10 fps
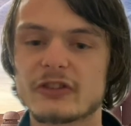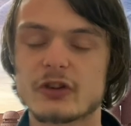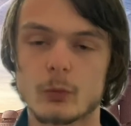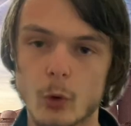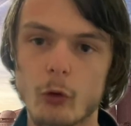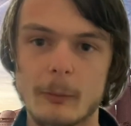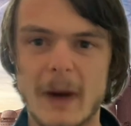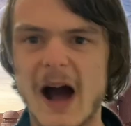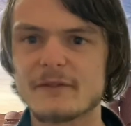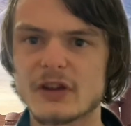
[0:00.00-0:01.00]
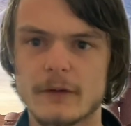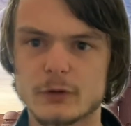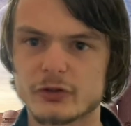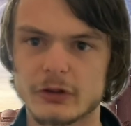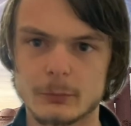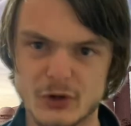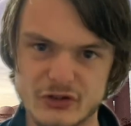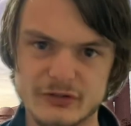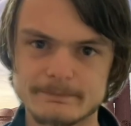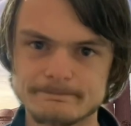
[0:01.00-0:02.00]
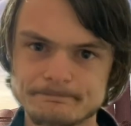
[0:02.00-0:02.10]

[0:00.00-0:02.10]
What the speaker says: roll the mafia for some reason.